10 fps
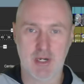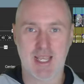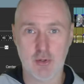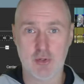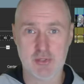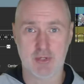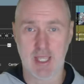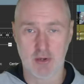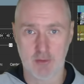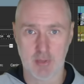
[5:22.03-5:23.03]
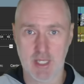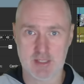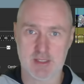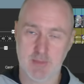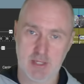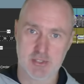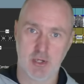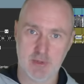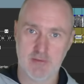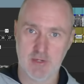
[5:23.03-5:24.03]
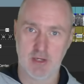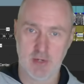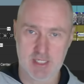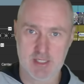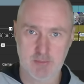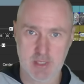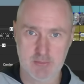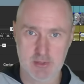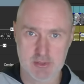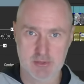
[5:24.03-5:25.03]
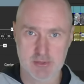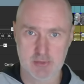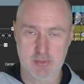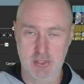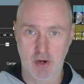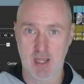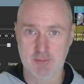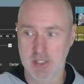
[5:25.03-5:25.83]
But I also get complaints about stopping the video and asking people to subscribe.